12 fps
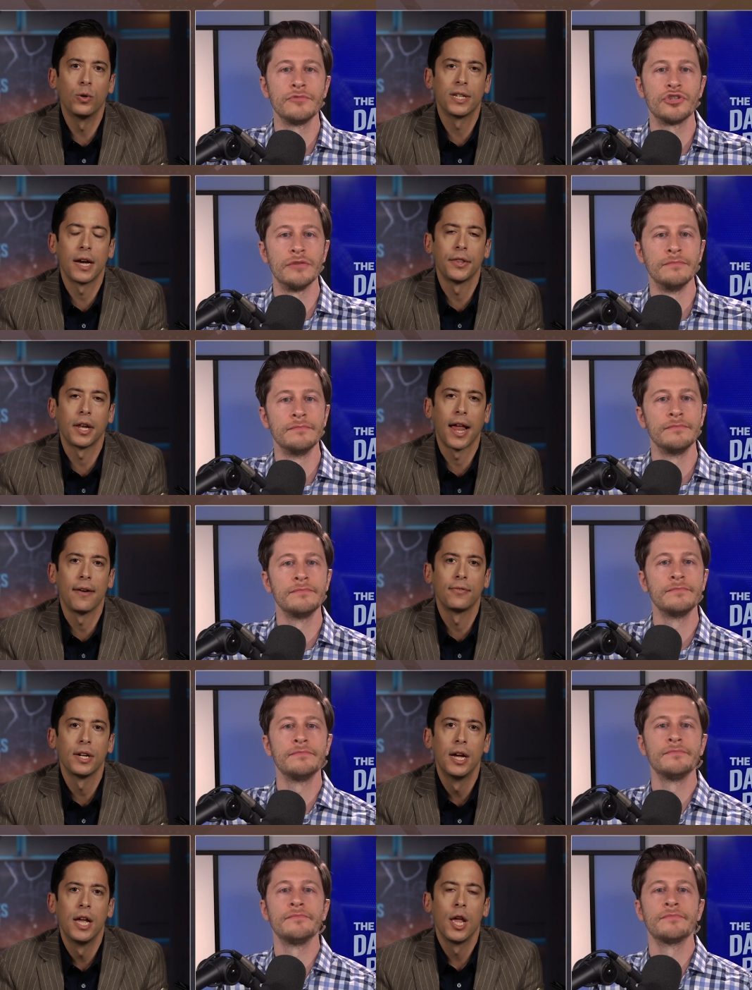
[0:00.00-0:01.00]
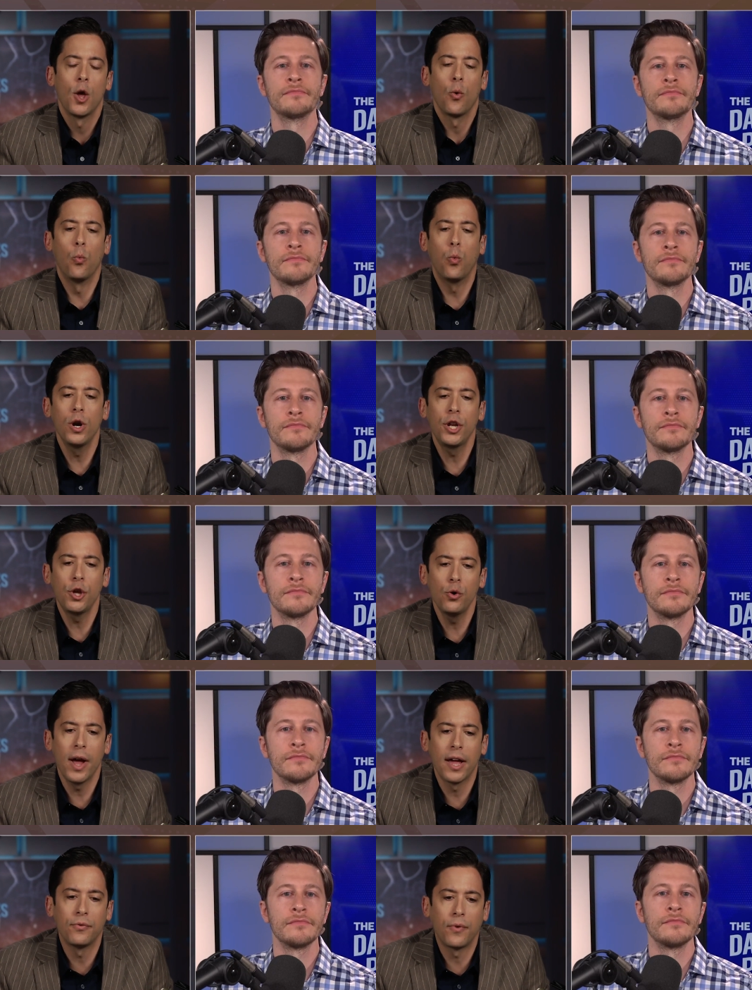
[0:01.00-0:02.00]
Speaker 1: who sure. is on the left, would you
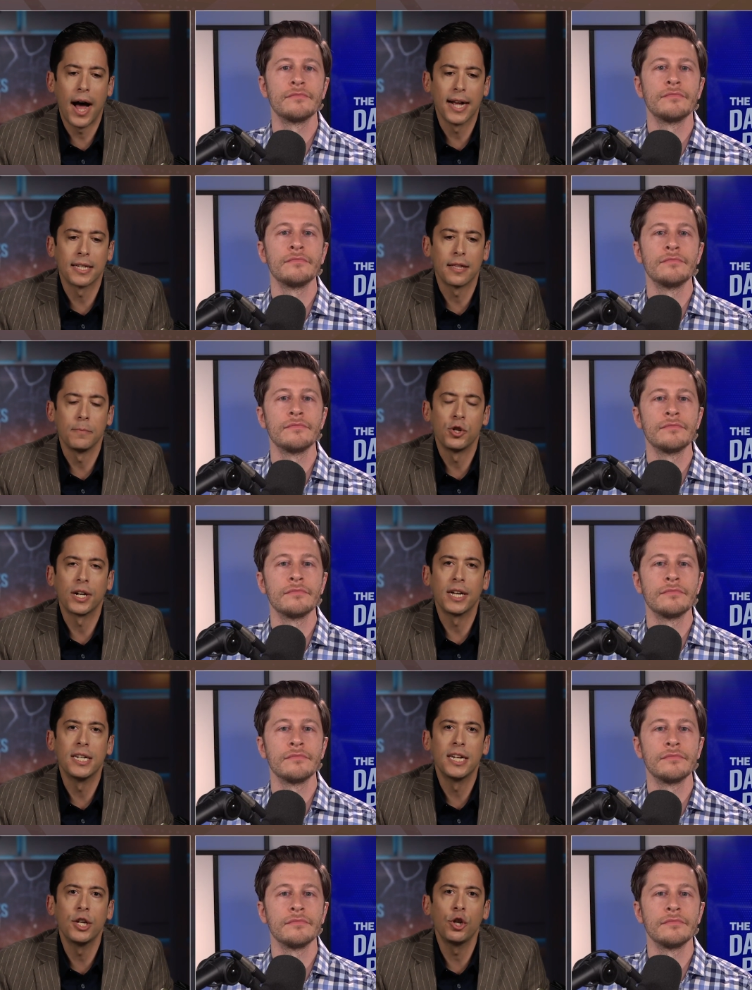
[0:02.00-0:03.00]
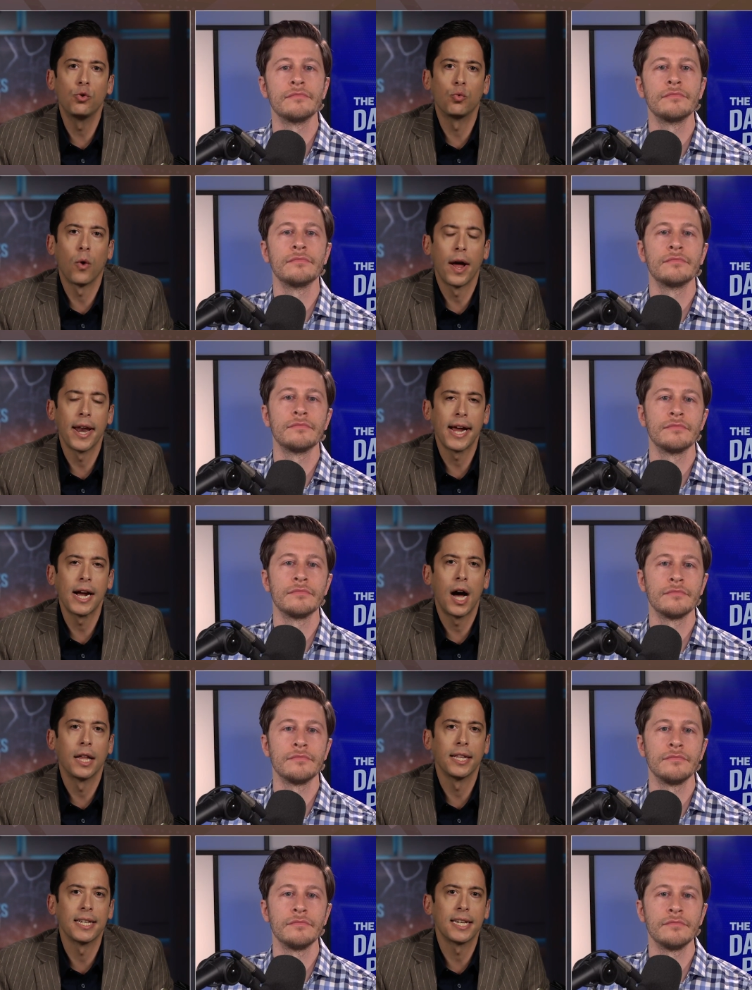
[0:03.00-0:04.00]
advise them to continue running
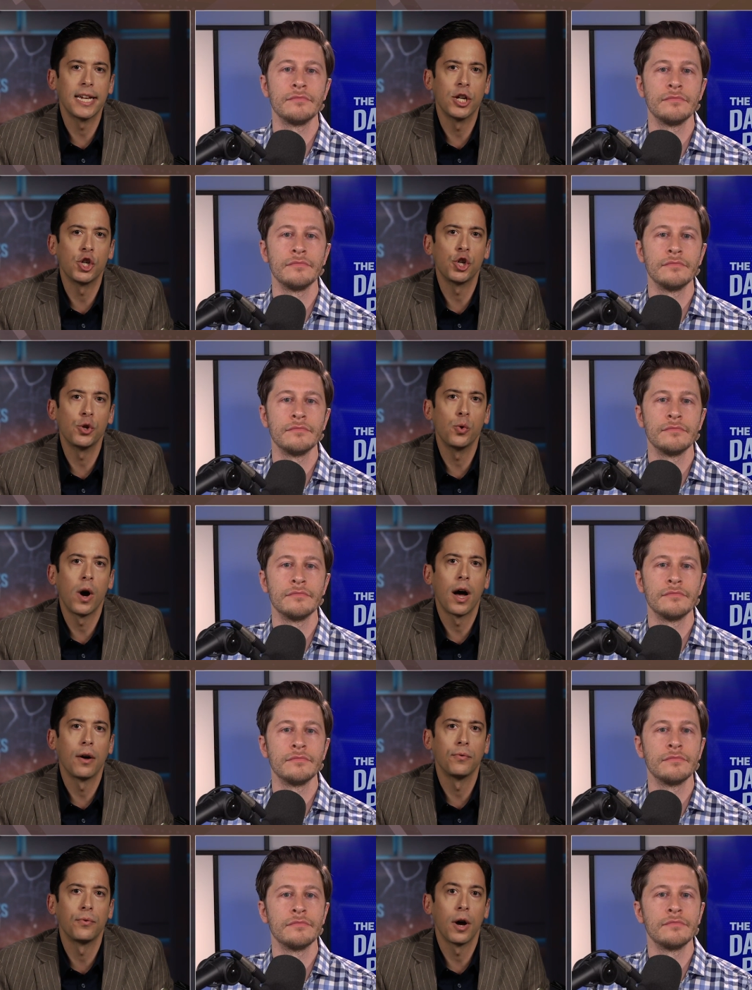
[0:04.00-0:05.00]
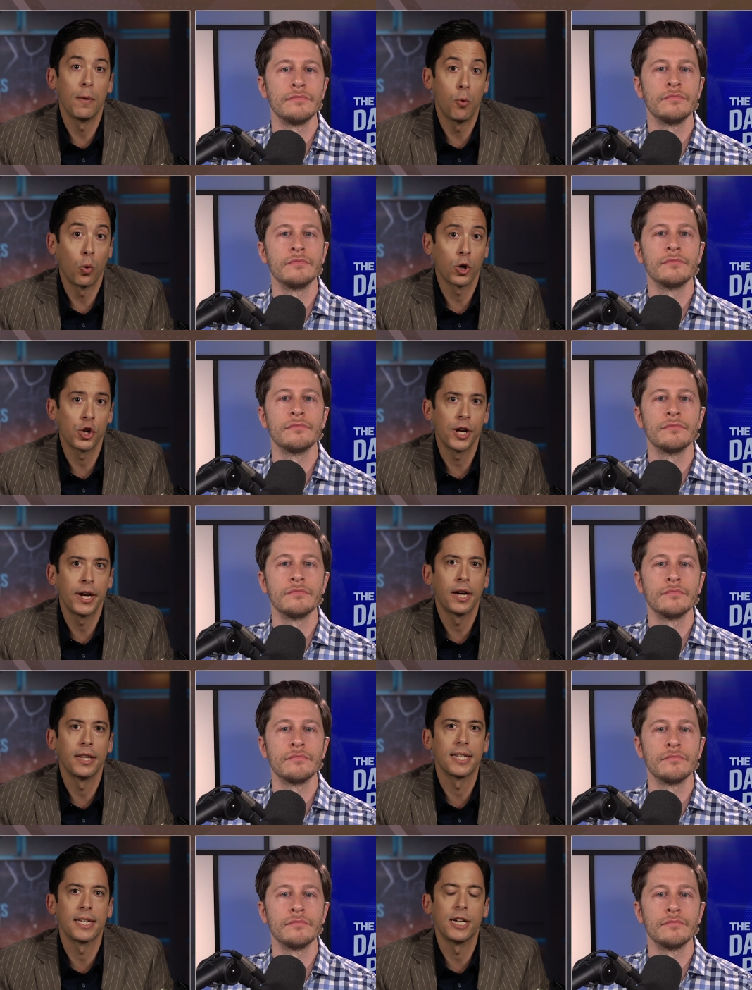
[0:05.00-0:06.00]
on this issue of abortion,
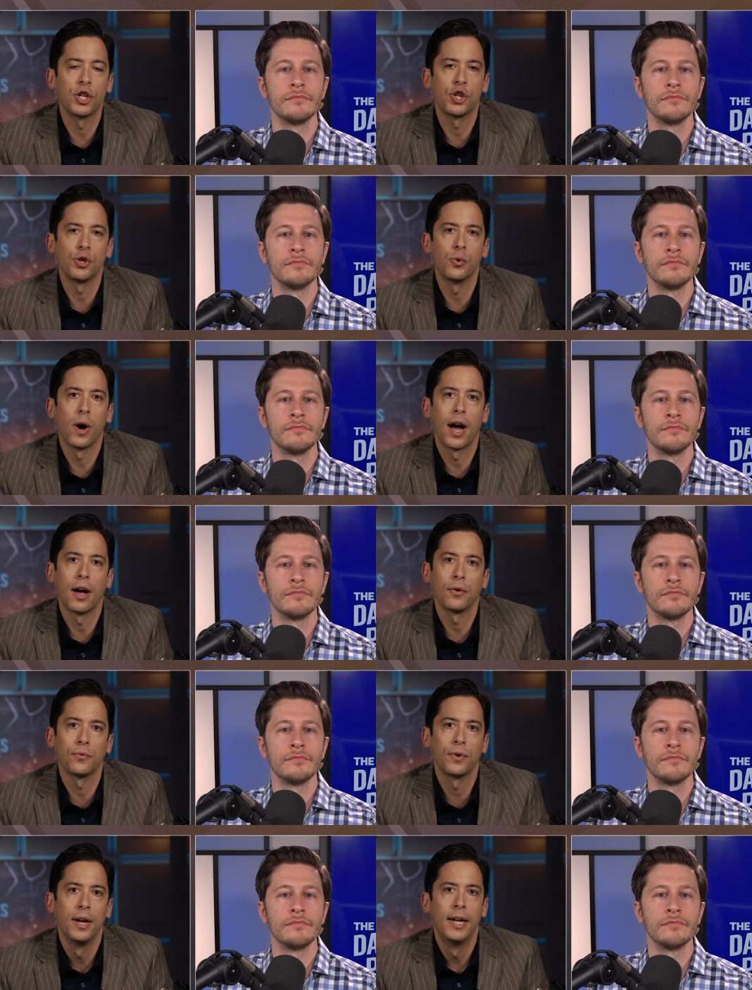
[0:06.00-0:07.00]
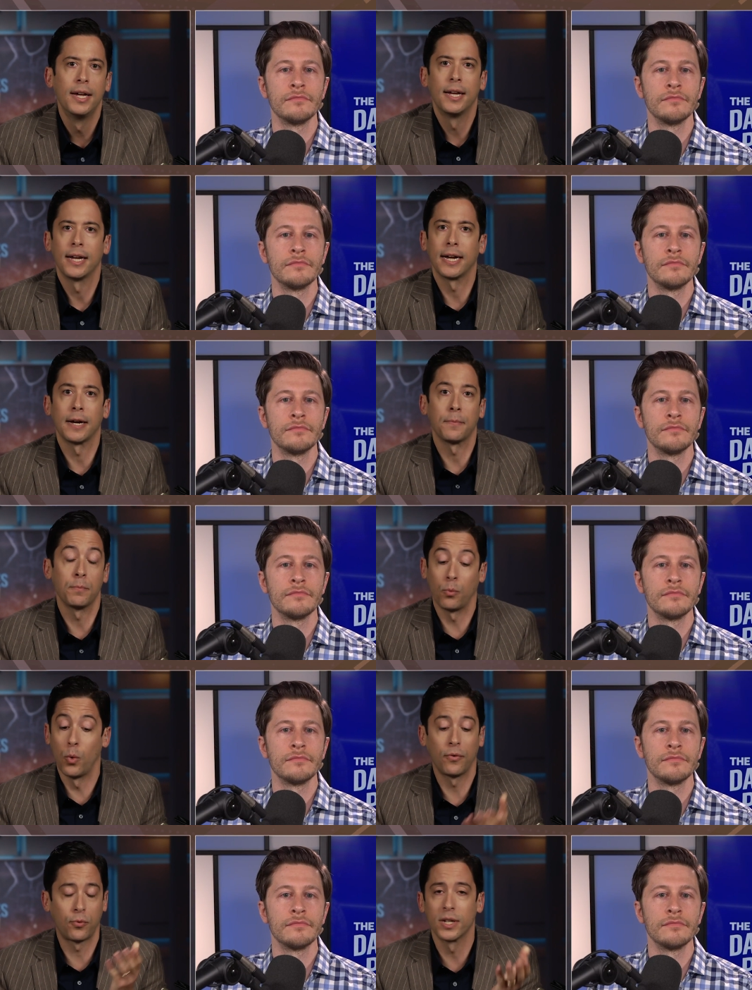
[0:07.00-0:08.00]
on this issue of uh,
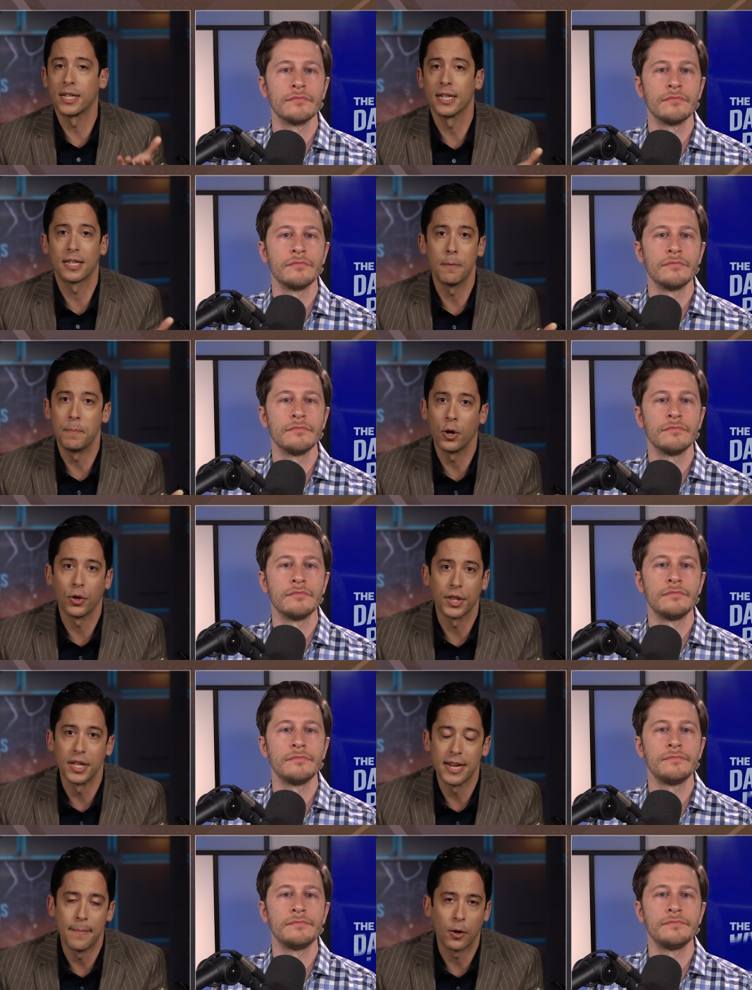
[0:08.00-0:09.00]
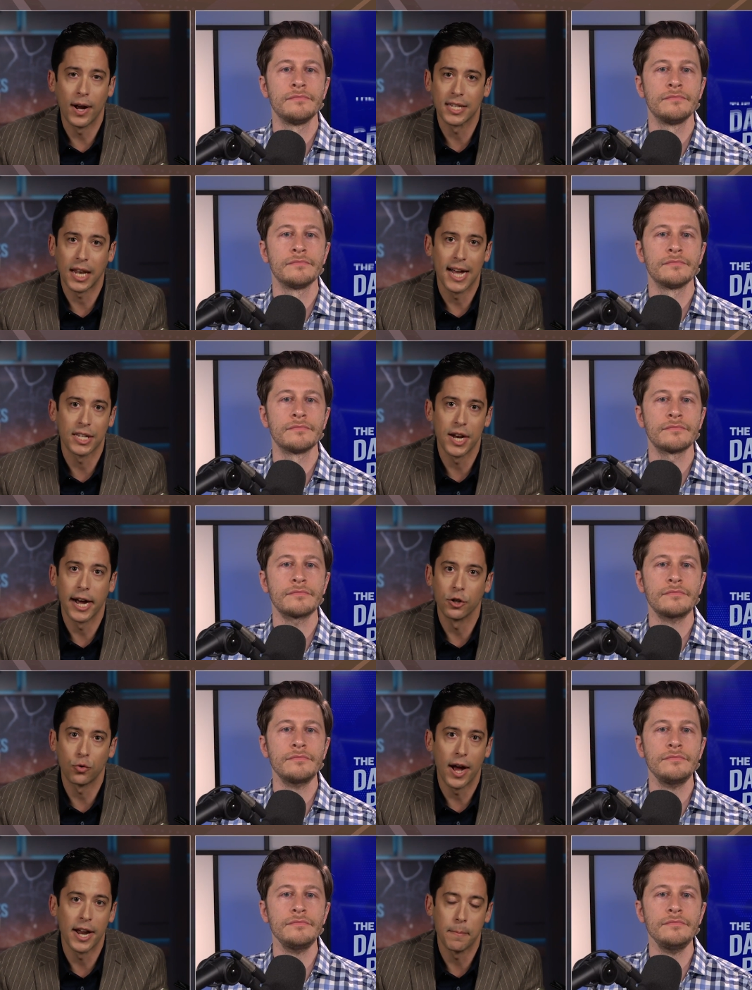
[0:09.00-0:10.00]
well, for instance, the bill that the Democrats last night
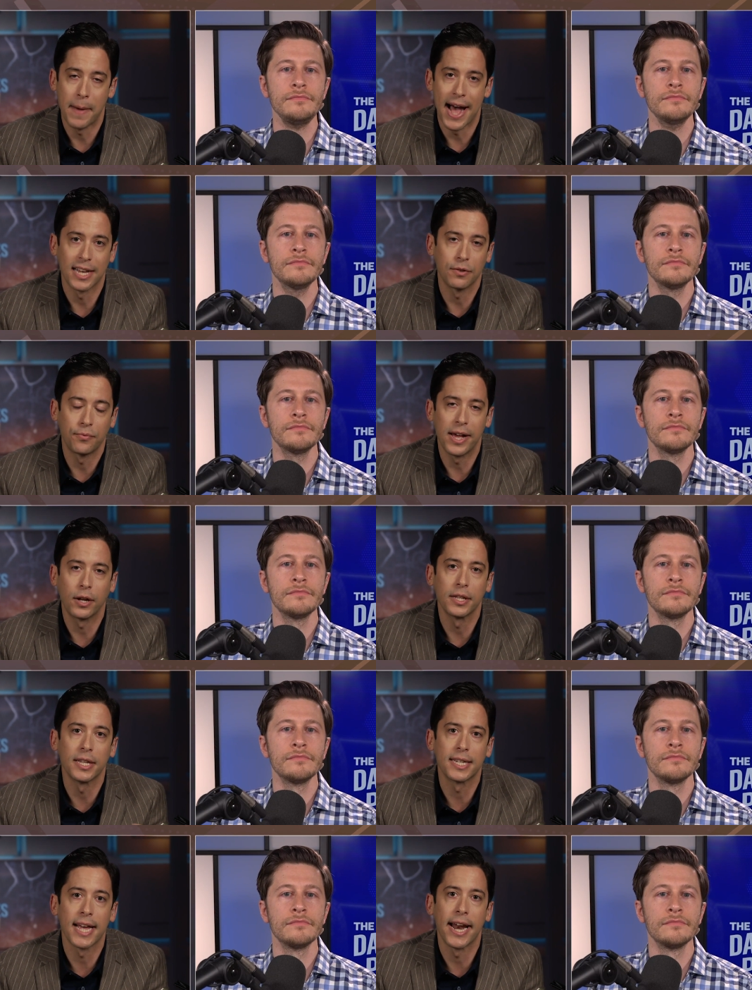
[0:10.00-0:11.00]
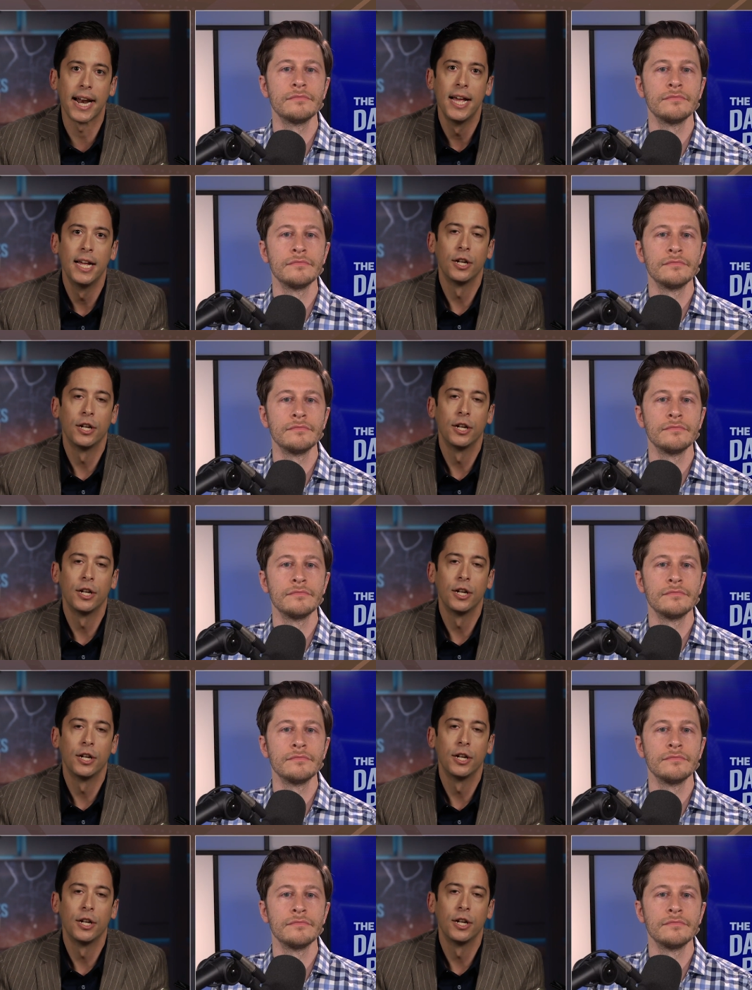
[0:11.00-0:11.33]
tried to pass, it failed in the Senate.